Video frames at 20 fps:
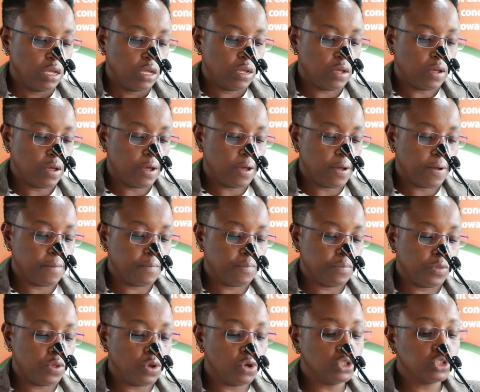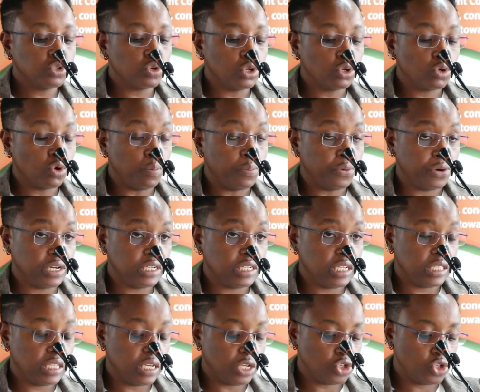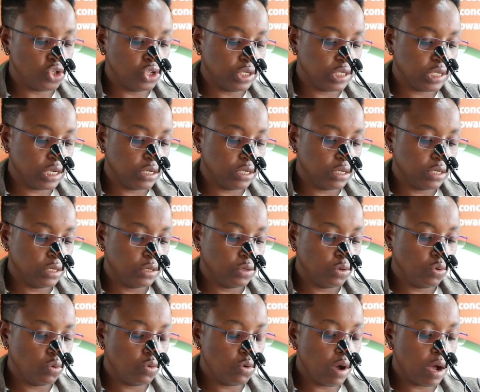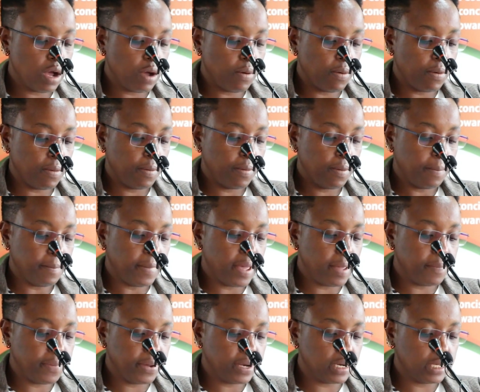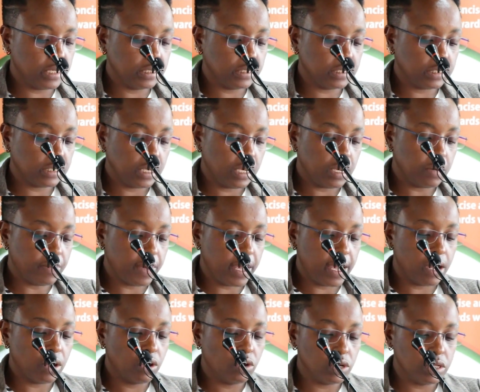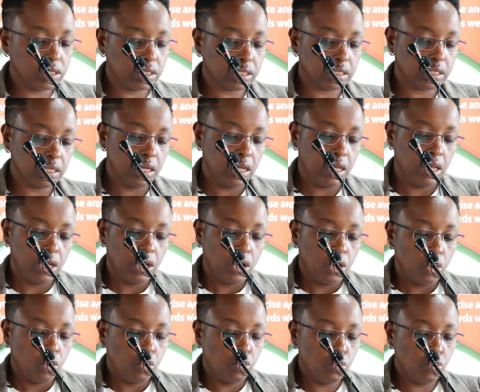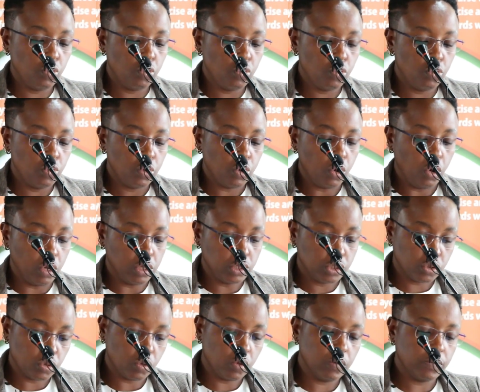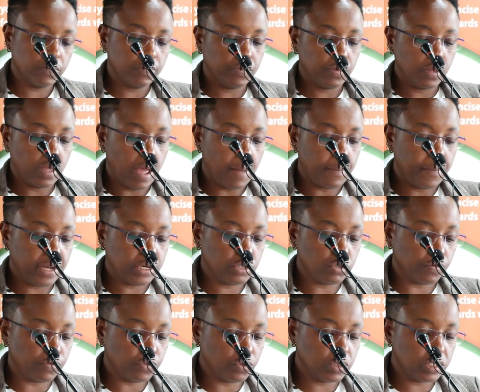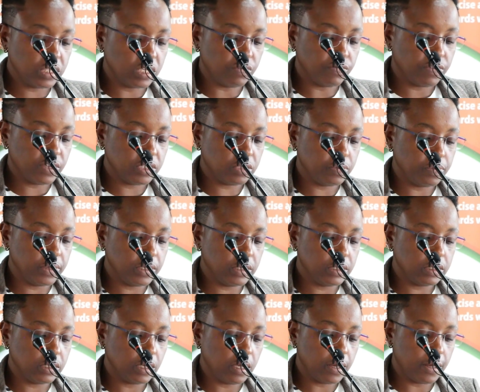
they also incorporated their children, who are my parents and my uncles, who also are part of those investment